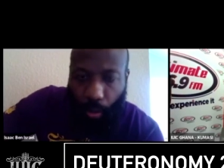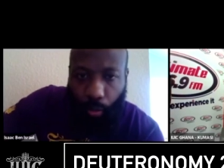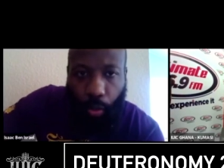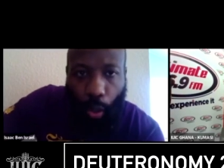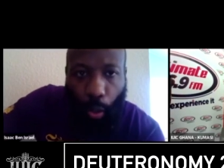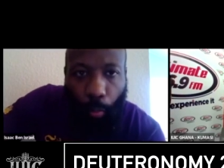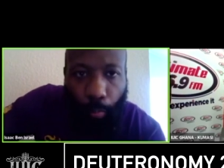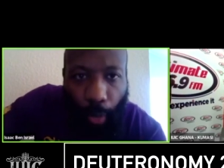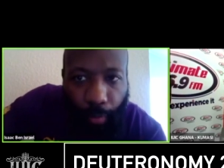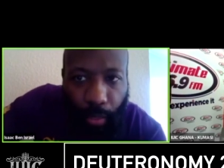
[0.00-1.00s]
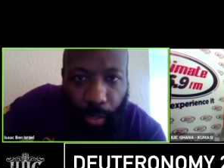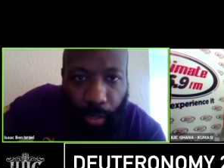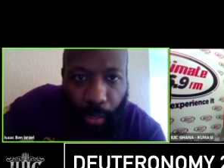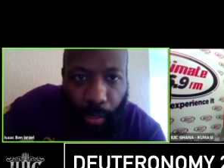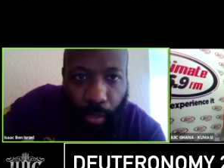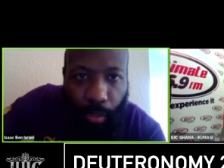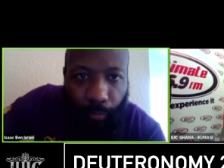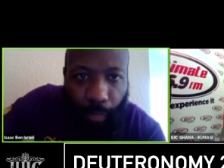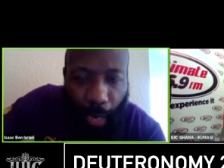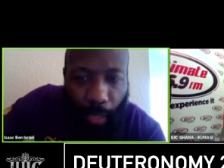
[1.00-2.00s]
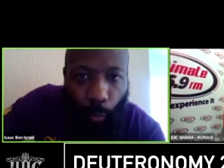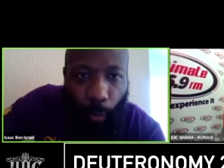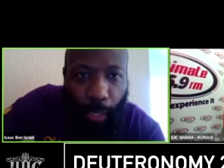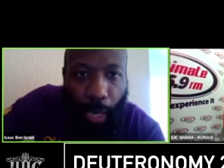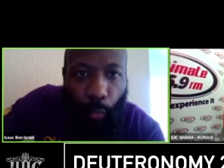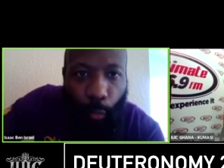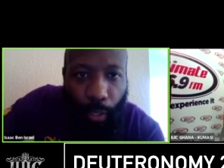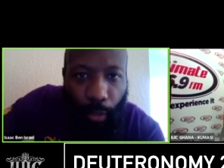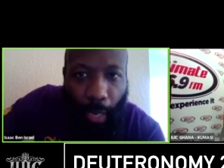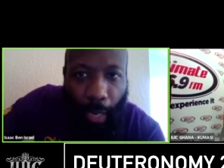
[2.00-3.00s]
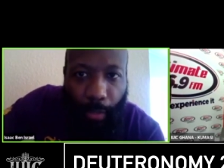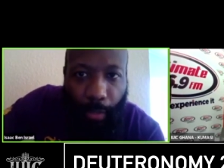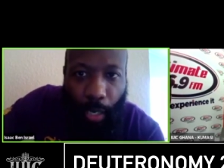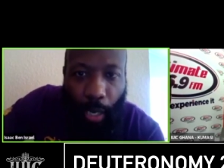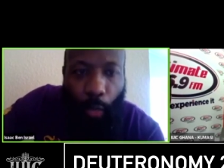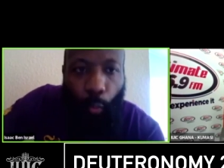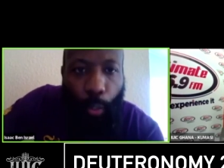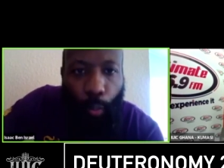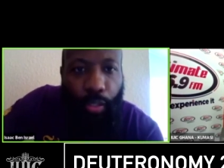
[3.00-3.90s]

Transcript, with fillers: So, brothers and sisters of Ghana, we got to realize we were